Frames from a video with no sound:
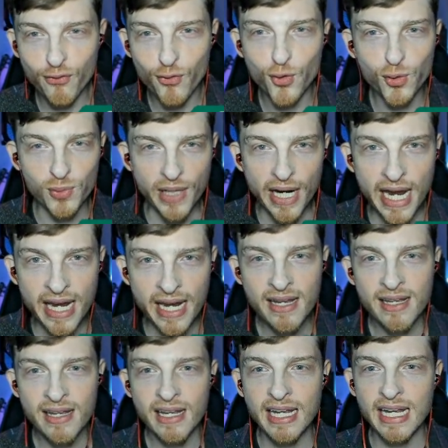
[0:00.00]

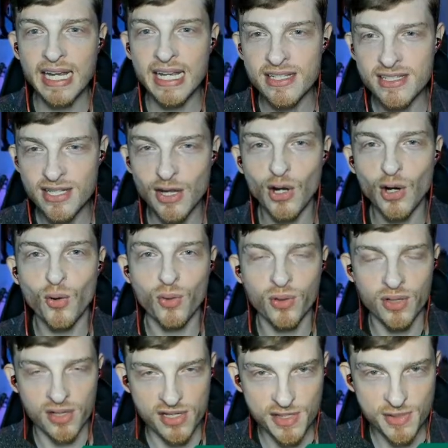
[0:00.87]
foray into the
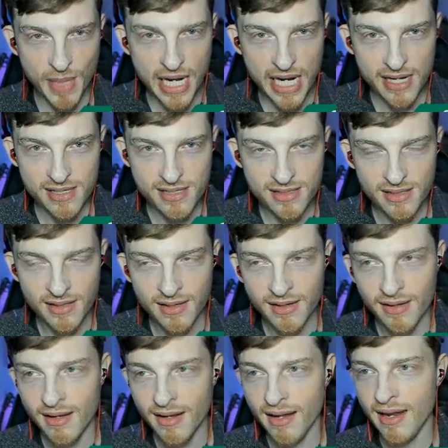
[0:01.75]
horror space.
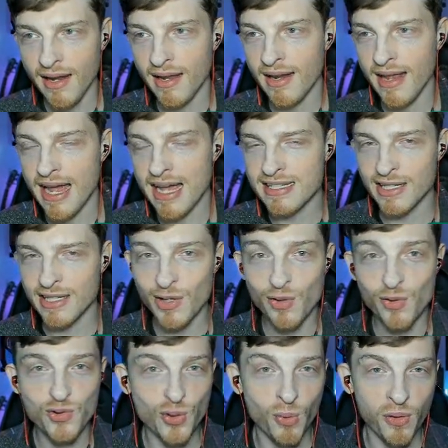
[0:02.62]
And as a
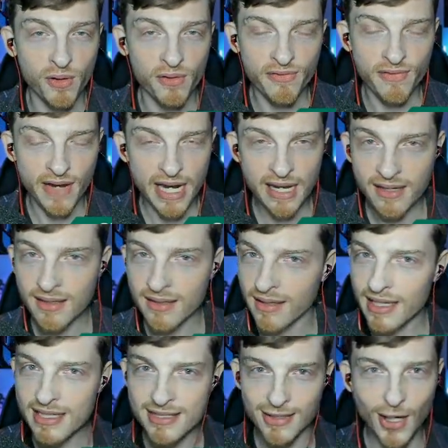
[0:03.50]
huge horror fan,
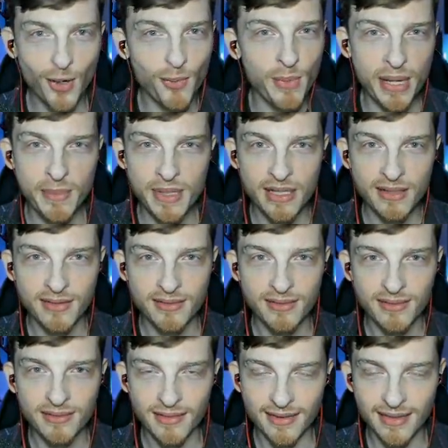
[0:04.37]
let's go, baby.
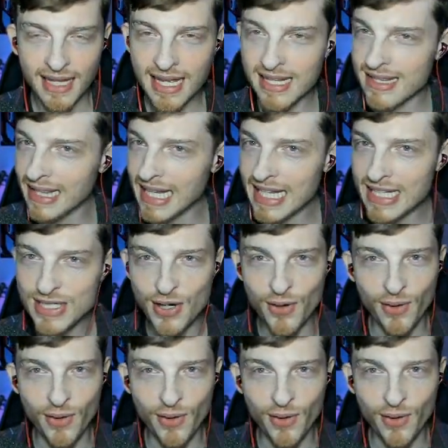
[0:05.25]
Let's